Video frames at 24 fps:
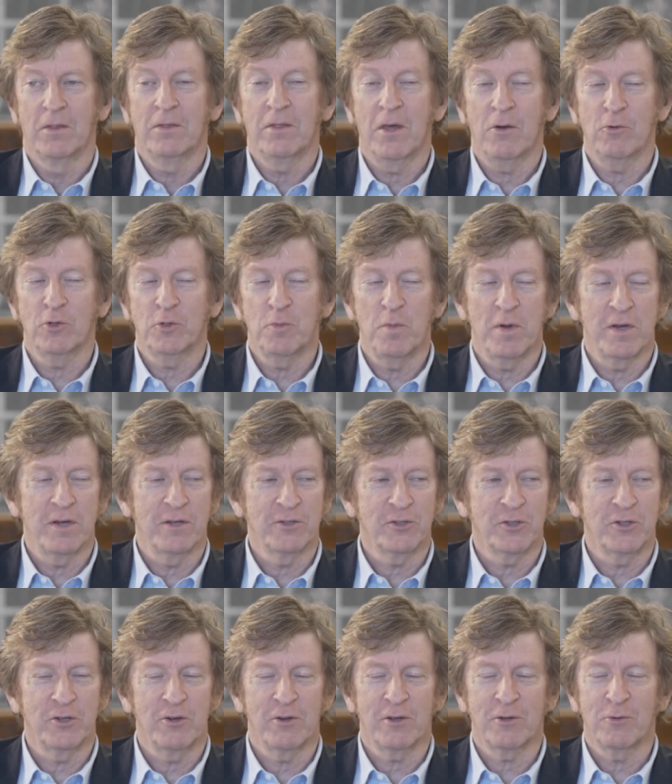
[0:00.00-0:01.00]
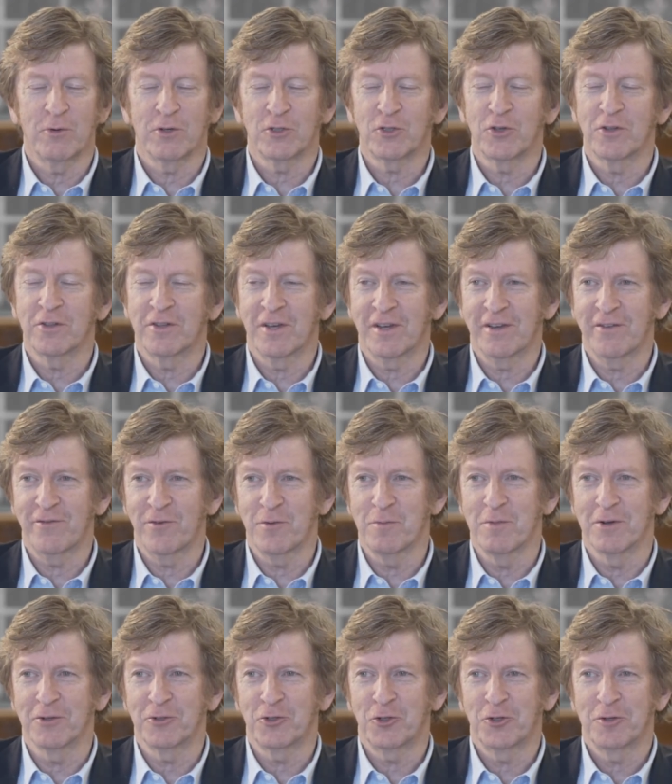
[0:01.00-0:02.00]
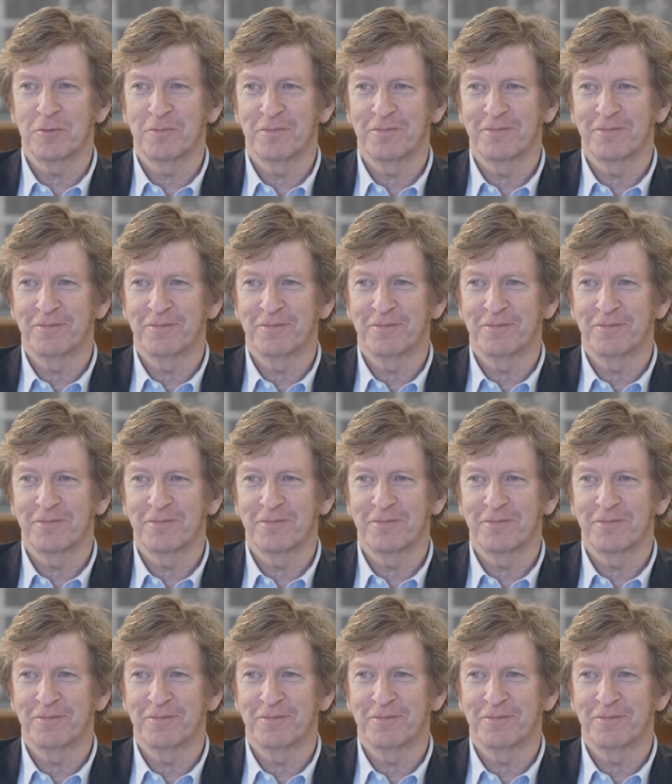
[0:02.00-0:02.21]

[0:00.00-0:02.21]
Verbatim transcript: That was my esoteric question. Thank you very much.